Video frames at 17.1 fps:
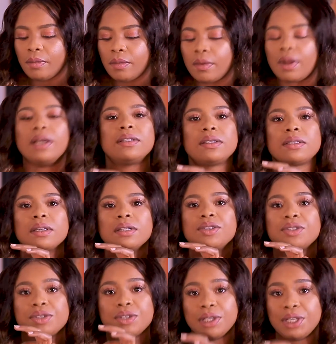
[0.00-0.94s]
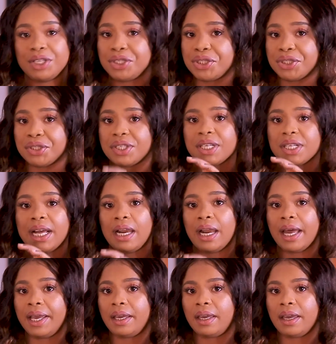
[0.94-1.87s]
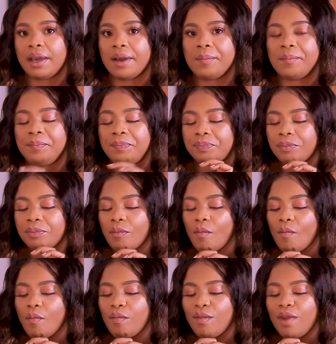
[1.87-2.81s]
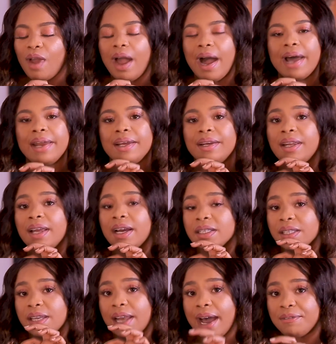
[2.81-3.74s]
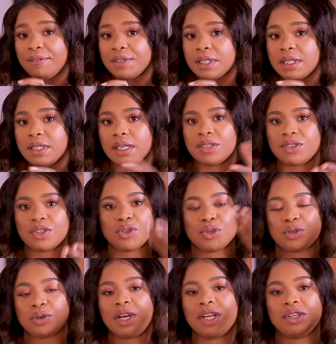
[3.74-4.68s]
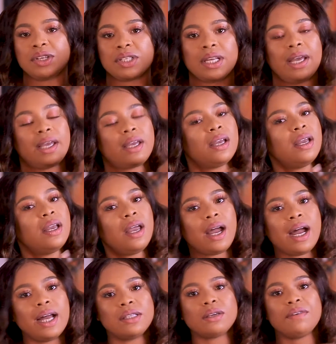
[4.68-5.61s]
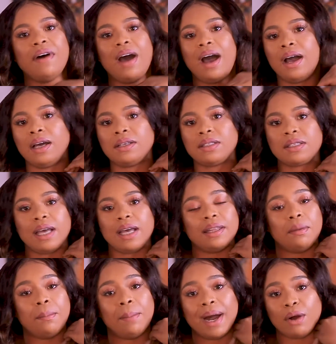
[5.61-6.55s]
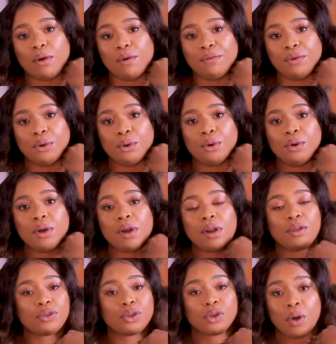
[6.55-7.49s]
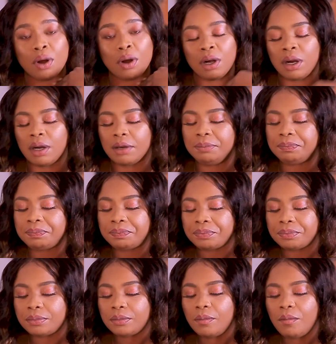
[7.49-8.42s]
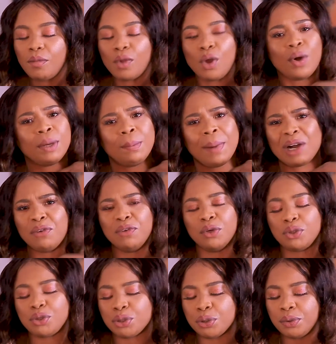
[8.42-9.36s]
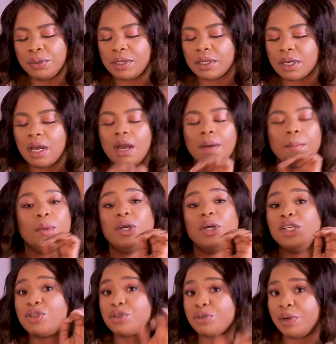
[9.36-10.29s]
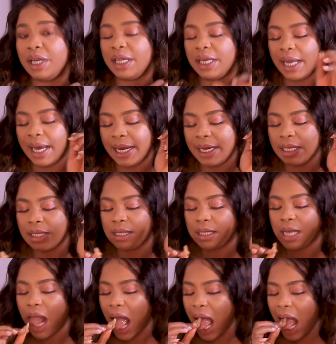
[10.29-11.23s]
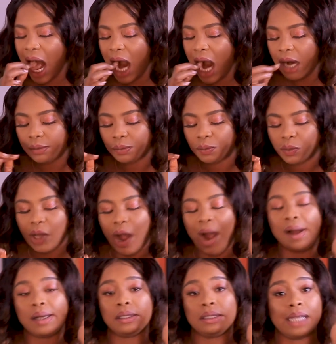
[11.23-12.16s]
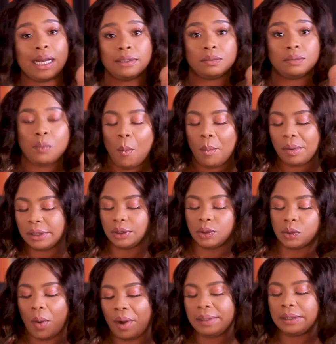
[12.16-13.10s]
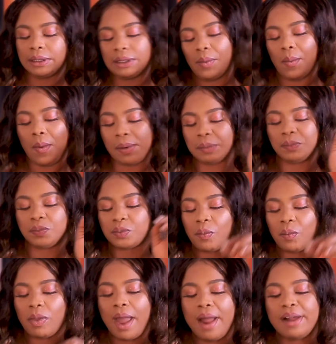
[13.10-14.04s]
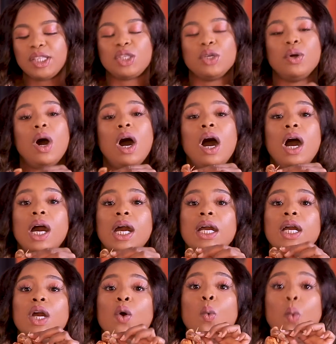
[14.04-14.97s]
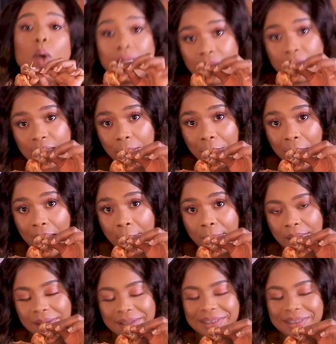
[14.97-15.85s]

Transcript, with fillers: It's it's delicious. I like it. And then it has an aftertaste. The sugar just like kind of hangs at the back of your tongue or the back of your throat. But it's really nice. And then mm, mm, mm, to our one kebab.